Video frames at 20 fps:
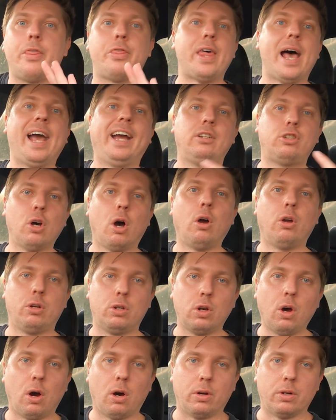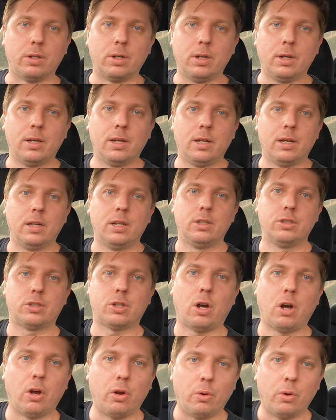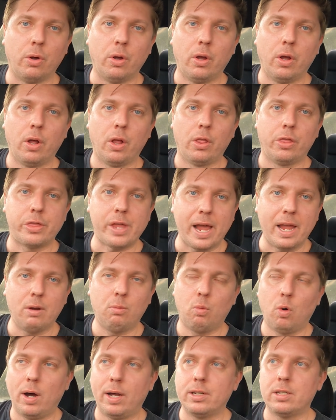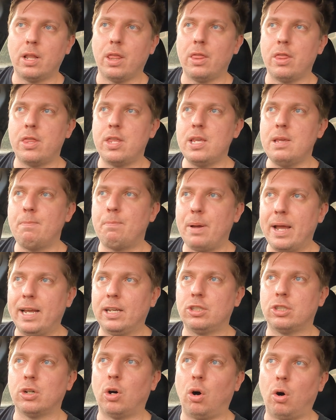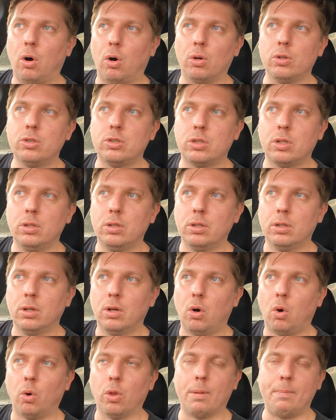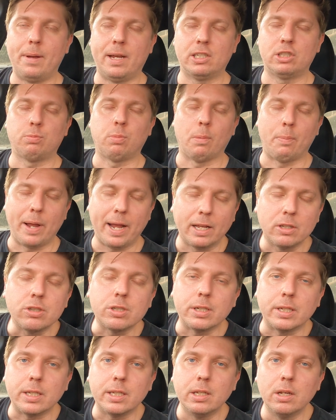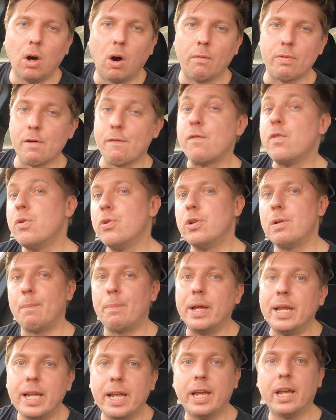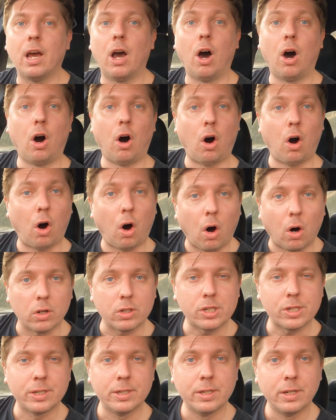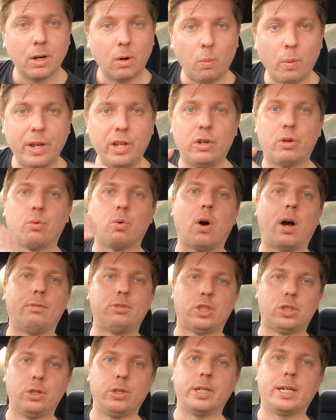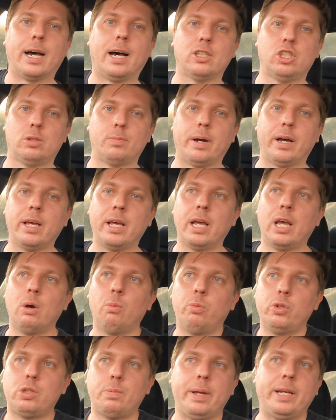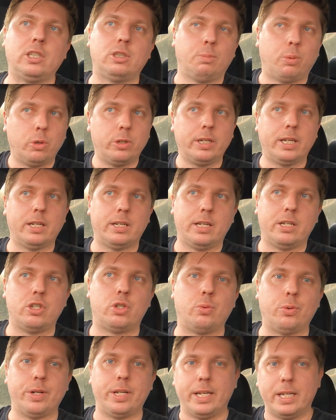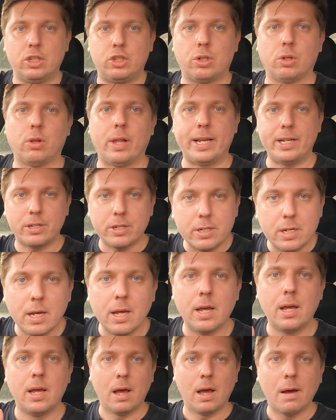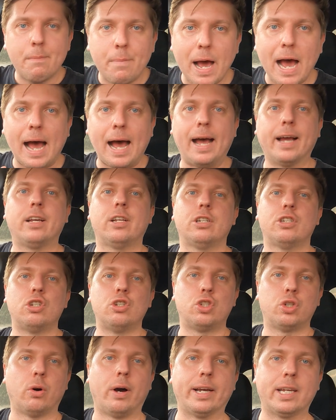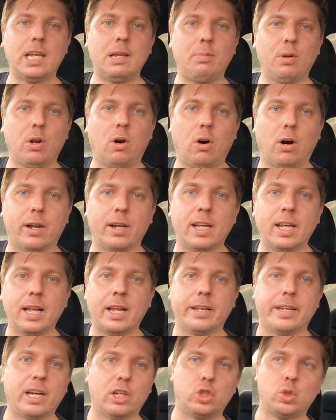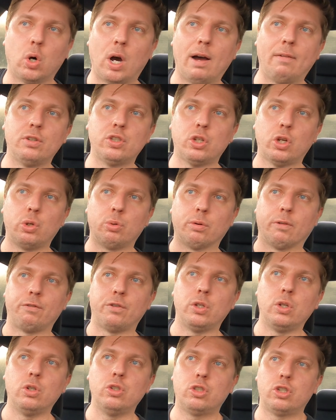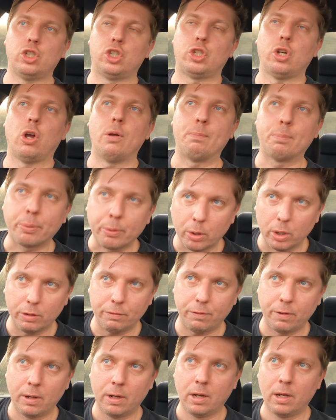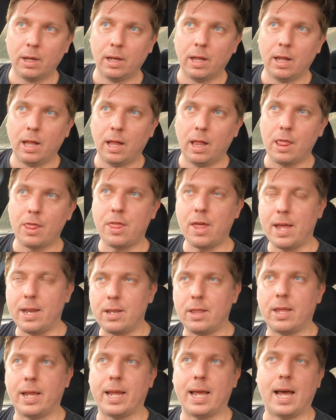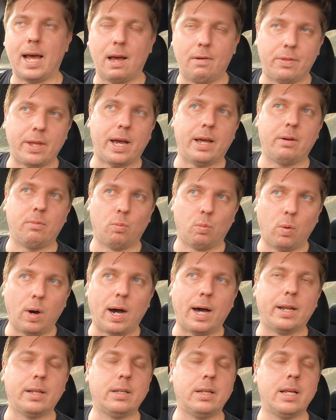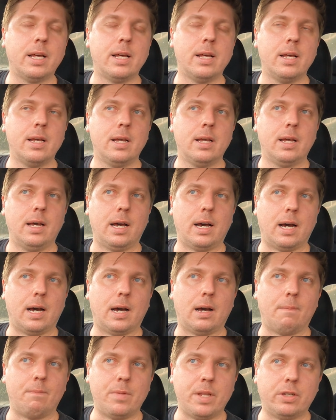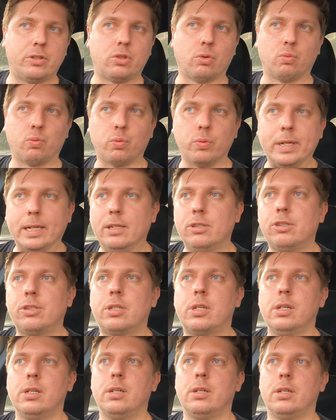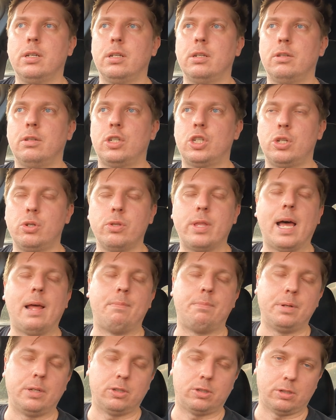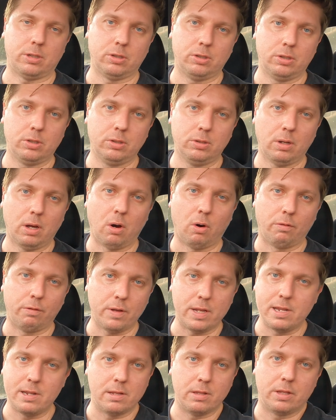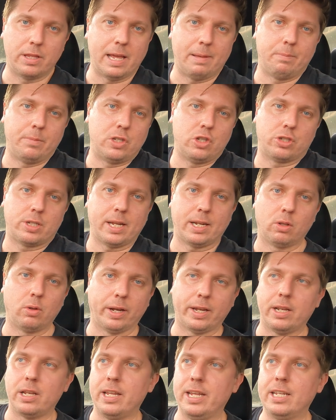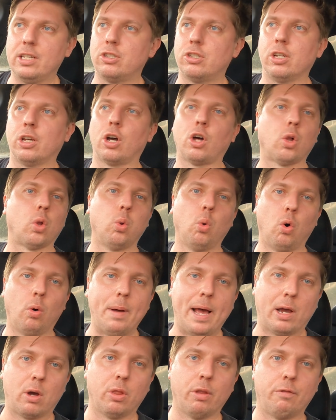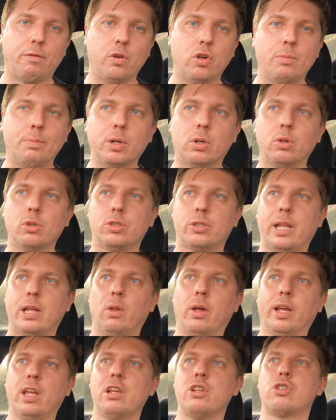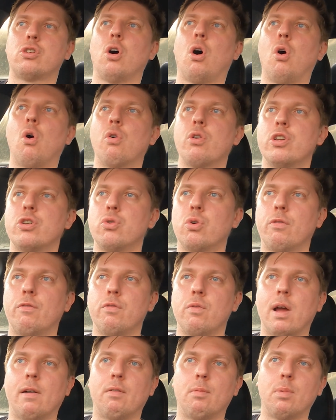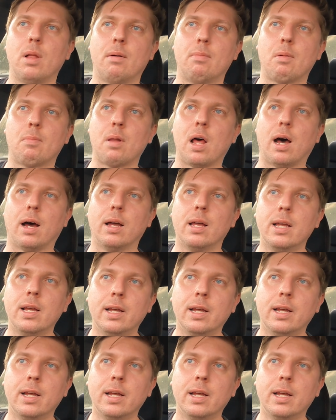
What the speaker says: They don't know. So they want the best odds or the best propensity of the food being hot when it arrives to the customer, which means putting it into an insulated bag to try to keep it hot. Now, drivers who refuse to show proof that they have that, one, it's a risk to that business of it, them just getting like an instant clawback on the food because they're like, it's cold, it took forever, blah, blah, blah.